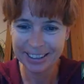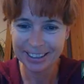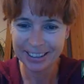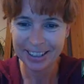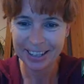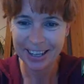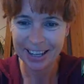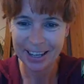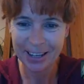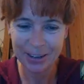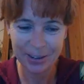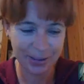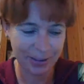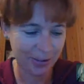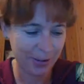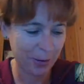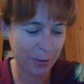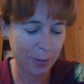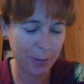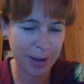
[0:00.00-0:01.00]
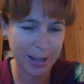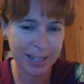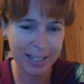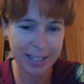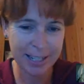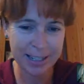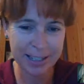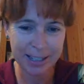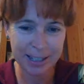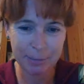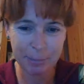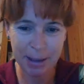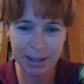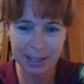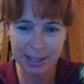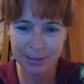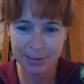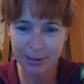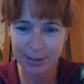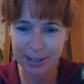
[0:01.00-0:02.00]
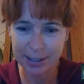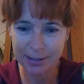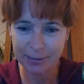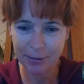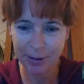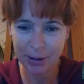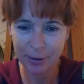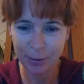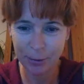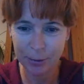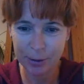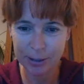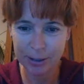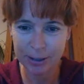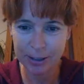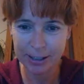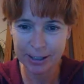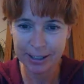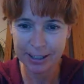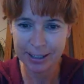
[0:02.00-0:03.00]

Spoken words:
Okay, we're all waiting in suspense for this final question.